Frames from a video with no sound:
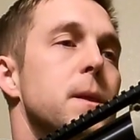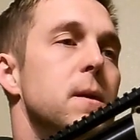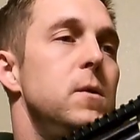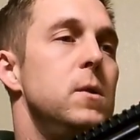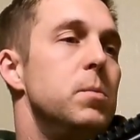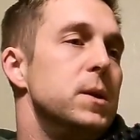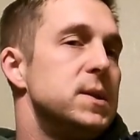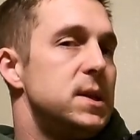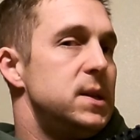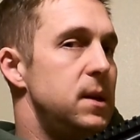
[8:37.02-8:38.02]
if you can put
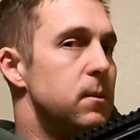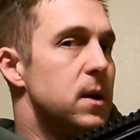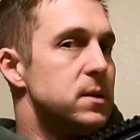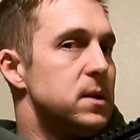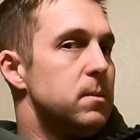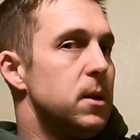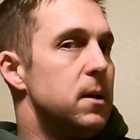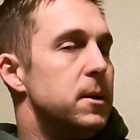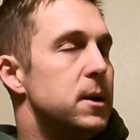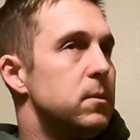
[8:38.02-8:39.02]
16 rounds of
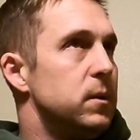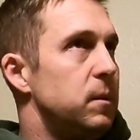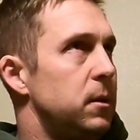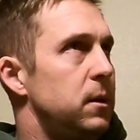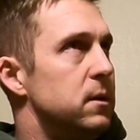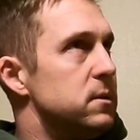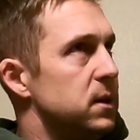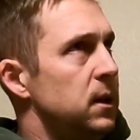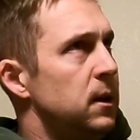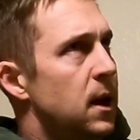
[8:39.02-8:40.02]
double-aught buck, well, typically there's
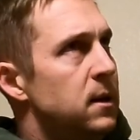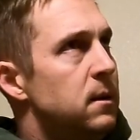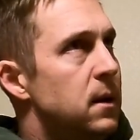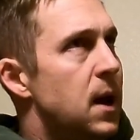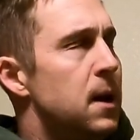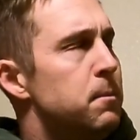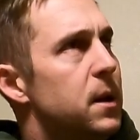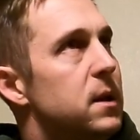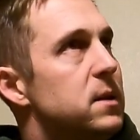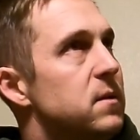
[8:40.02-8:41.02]
like nine
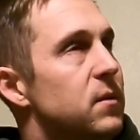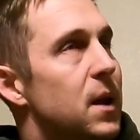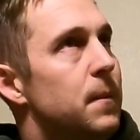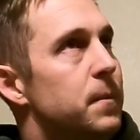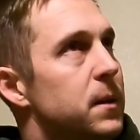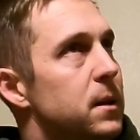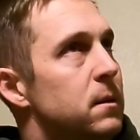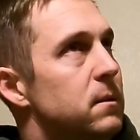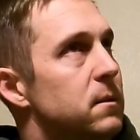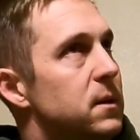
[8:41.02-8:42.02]
pellets
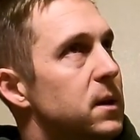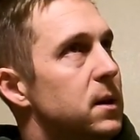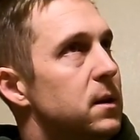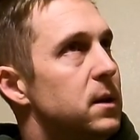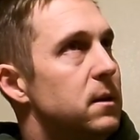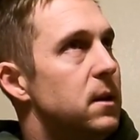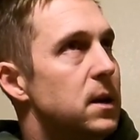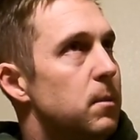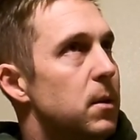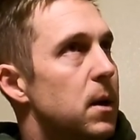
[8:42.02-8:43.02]
in a
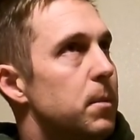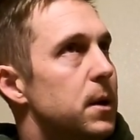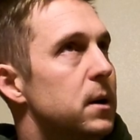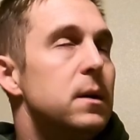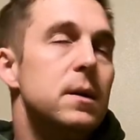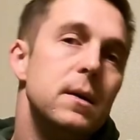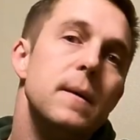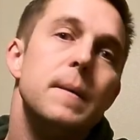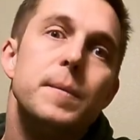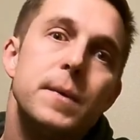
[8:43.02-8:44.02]
double-aught buck.
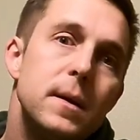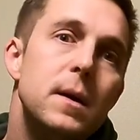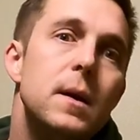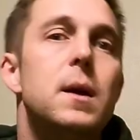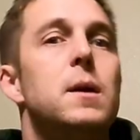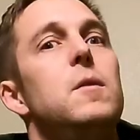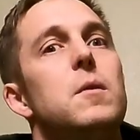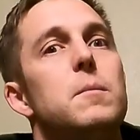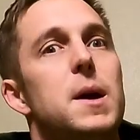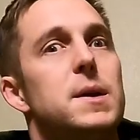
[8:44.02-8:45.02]
You do the
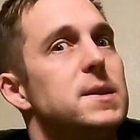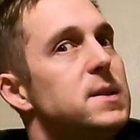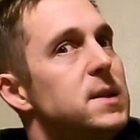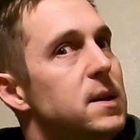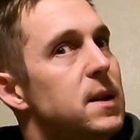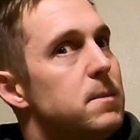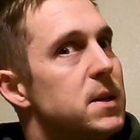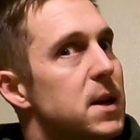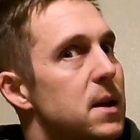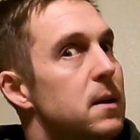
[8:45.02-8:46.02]
math, 16 times
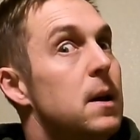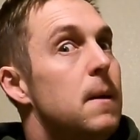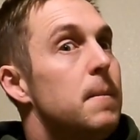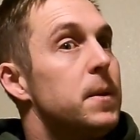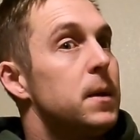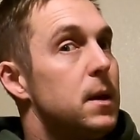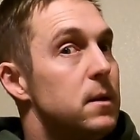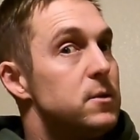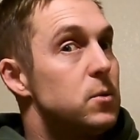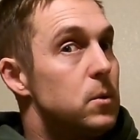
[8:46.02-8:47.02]
9 in a
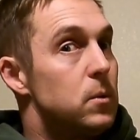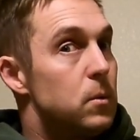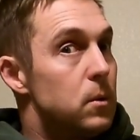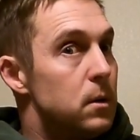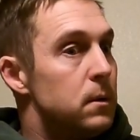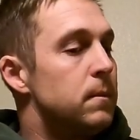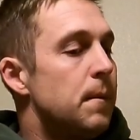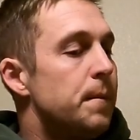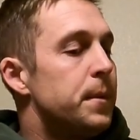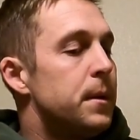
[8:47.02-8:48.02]
short order,
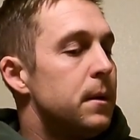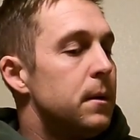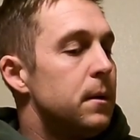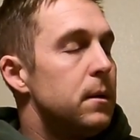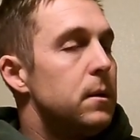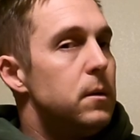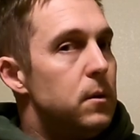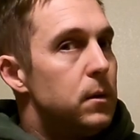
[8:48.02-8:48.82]
you